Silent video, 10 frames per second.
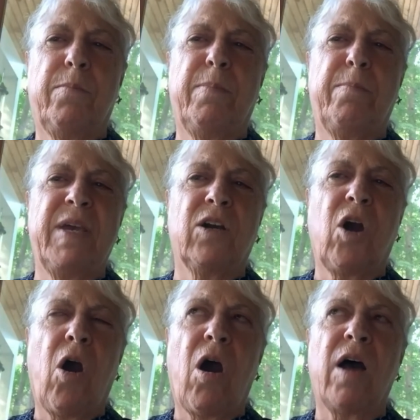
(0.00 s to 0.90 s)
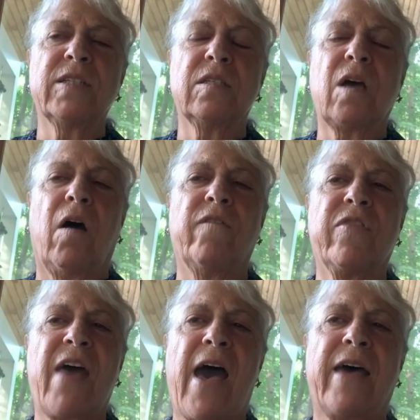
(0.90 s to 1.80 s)
because of
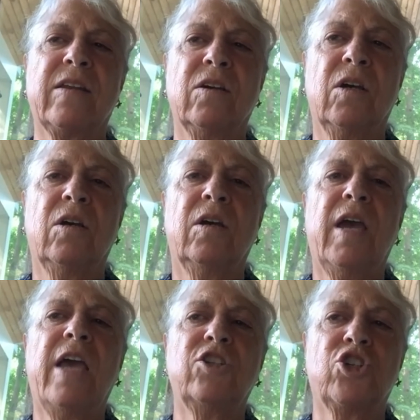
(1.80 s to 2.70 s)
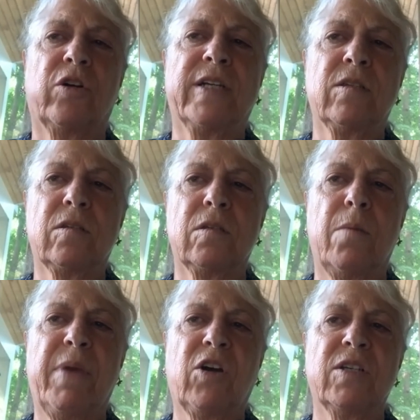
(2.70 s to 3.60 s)
that insurance,
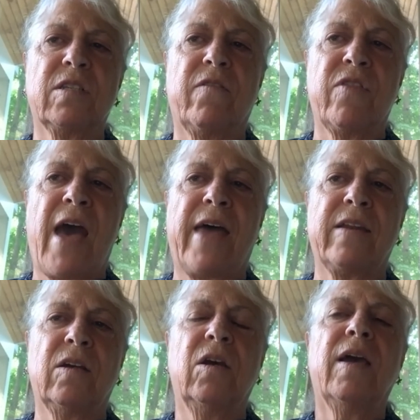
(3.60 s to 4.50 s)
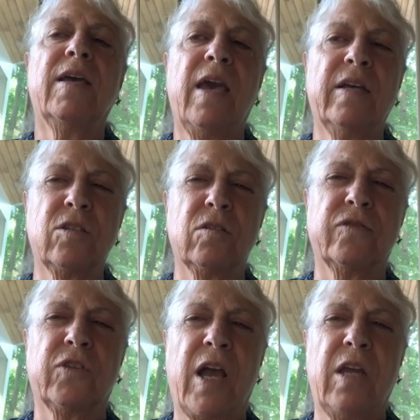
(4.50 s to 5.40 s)
because of that cancel
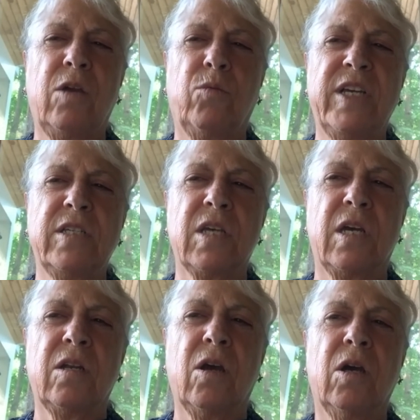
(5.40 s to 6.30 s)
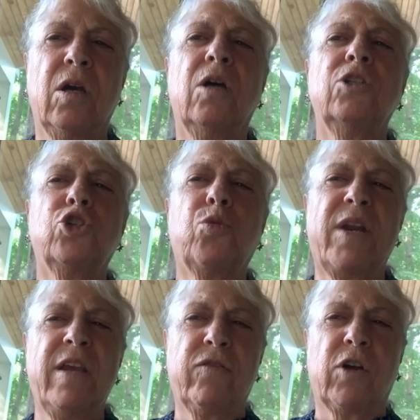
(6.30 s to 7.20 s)
for any reason,
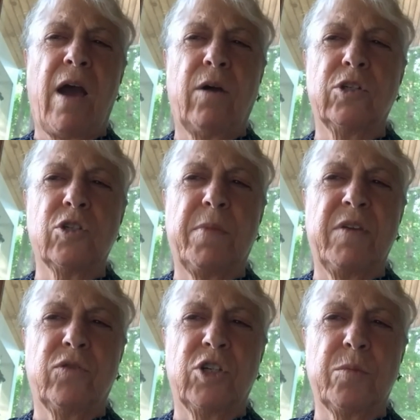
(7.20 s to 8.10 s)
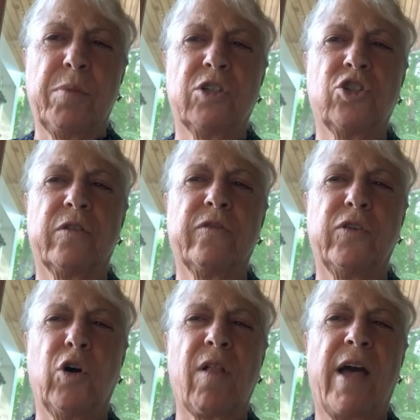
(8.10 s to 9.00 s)
24 hours before departure,
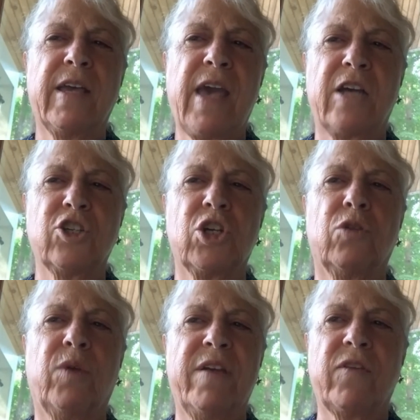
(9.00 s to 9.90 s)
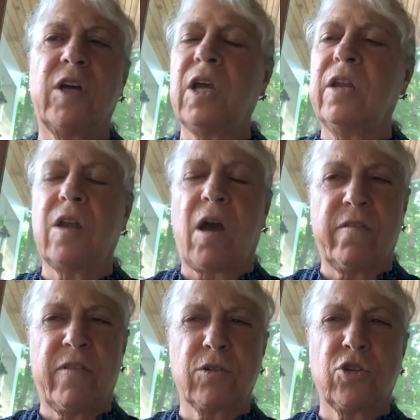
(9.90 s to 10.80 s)
full cash refund, not a
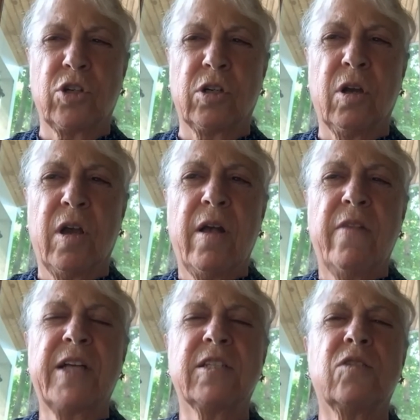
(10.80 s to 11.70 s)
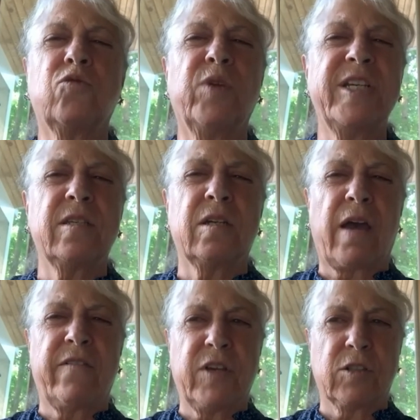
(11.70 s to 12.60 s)
voucher. That's the reason
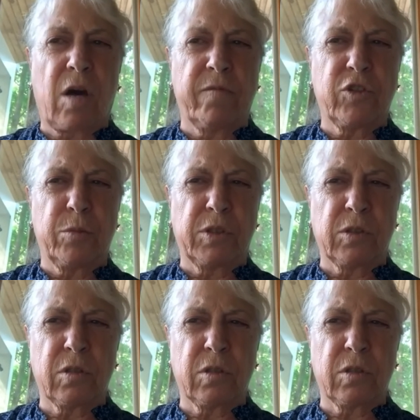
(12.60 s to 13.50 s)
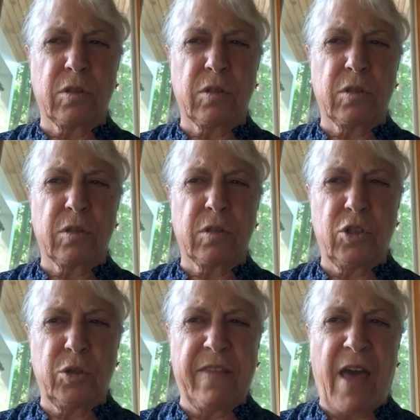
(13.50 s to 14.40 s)
I feel comfortable
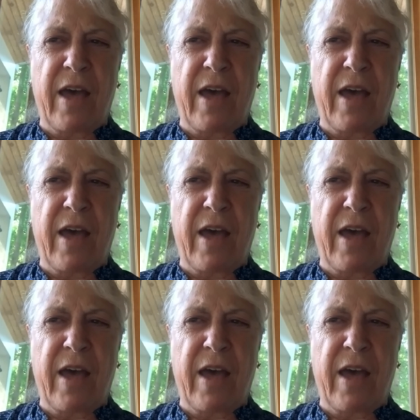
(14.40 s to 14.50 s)
doing that.